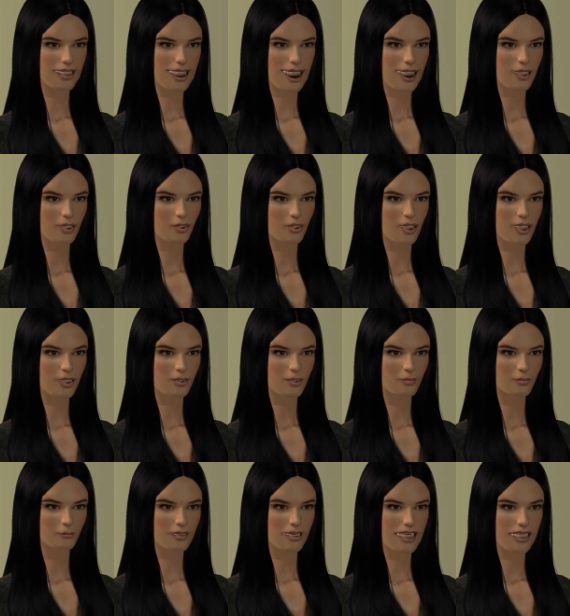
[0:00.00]
I was
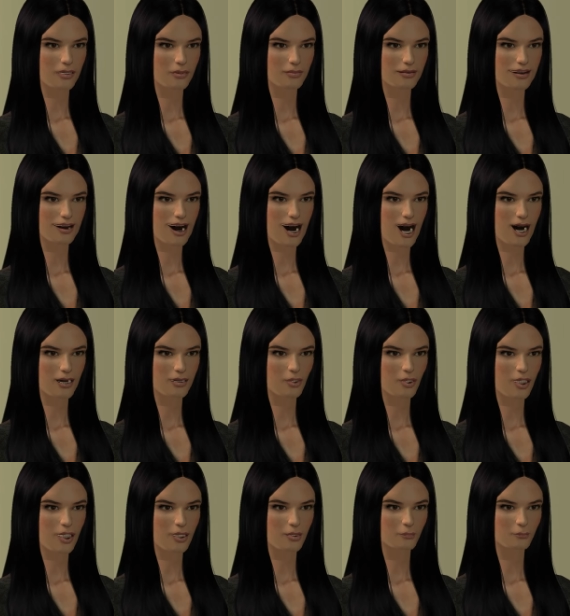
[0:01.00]
thinking we could hang out
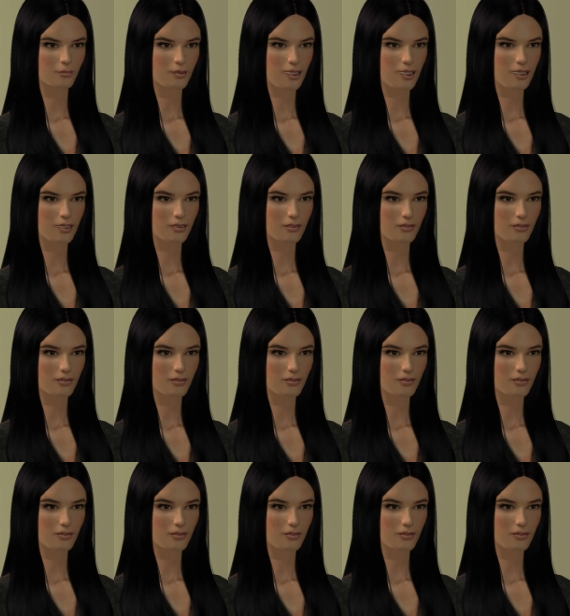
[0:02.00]
later today.